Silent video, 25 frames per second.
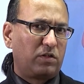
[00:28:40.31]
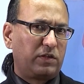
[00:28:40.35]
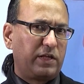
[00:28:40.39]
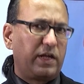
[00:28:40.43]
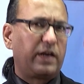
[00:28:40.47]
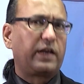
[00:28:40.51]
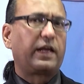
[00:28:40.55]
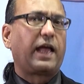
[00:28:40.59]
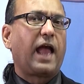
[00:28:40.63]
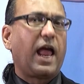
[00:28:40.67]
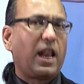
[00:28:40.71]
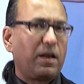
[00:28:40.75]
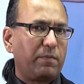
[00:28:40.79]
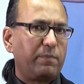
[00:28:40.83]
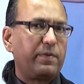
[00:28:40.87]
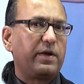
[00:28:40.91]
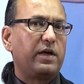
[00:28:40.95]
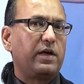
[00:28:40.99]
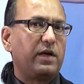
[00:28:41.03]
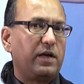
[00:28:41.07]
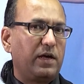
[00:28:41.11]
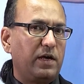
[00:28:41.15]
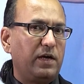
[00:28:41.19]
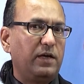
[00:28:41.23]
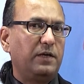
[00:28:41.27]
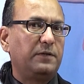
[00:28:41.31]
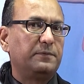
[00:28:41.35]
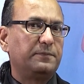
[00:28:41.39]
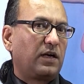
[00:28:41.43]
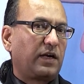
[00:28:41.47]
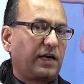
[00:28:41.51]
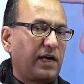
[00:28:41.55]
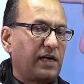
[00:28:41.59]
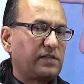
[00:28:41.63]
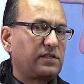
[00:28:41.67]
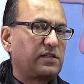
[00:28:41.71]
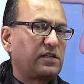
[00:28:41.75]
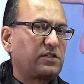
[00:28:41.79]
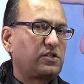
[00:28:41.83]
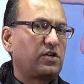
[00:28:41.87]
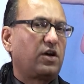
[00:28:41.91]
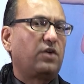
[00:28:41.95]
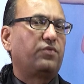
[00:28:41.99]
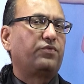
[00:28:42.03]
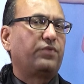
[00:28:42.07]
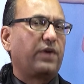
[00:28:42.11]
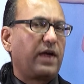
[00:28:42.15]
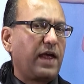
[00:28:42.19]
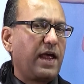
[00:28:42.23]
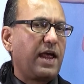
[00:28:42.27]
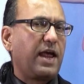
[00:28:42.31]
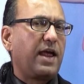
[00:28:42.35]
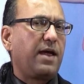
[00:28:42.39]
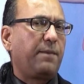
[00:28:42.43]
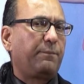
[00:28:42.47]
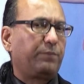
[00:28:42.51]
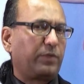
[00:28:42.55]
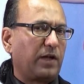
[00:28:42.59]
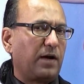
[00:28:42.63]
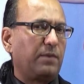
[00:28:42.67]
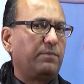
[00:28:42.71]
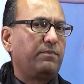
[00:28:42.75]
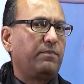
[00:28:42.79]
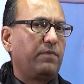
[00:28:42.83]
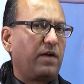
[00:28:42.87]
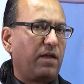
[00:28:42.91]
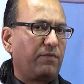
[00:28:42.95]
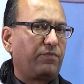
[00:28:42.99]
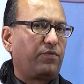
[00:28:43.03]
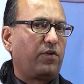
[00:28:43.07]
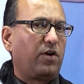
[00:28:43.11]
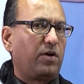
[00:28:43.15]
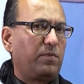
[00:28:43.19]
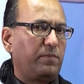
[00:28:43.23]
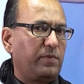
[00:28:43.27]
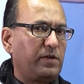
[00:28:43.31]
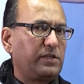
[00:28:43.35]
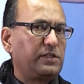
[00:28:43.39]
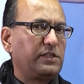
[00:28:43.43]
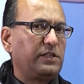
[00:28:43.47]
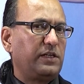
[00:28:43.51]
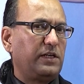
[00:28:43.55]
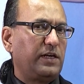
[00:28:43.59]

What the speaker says: there can be Cases of ape thumb deformity.